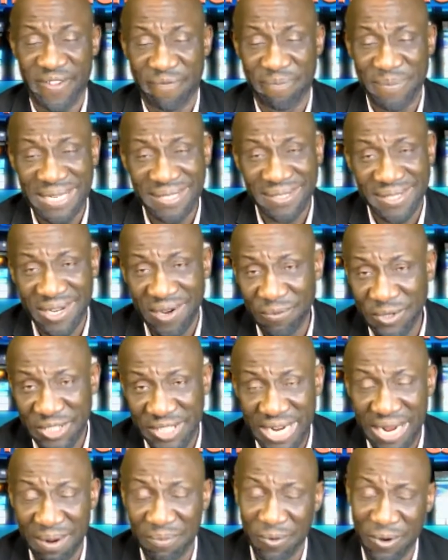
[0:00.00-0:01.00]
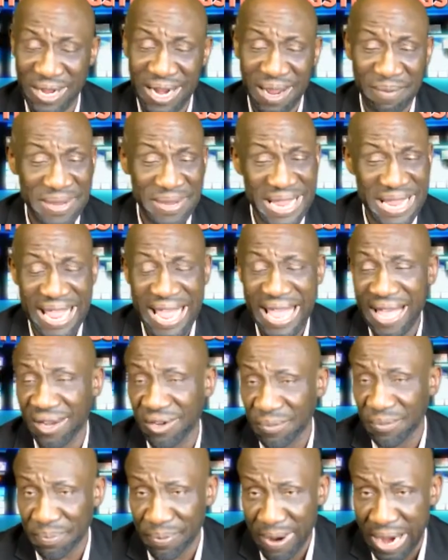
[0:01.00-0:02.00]
my son was Ja Morant, I'd be
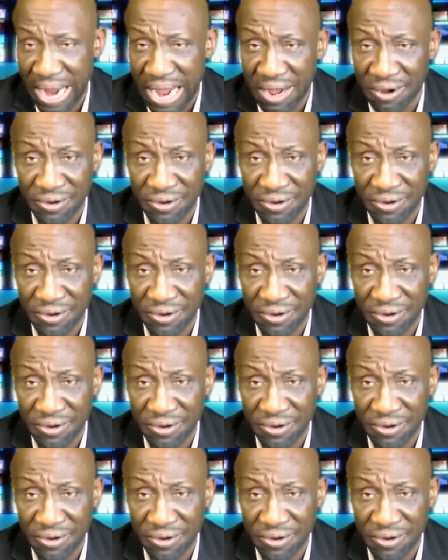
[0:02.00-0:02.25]
hella proud.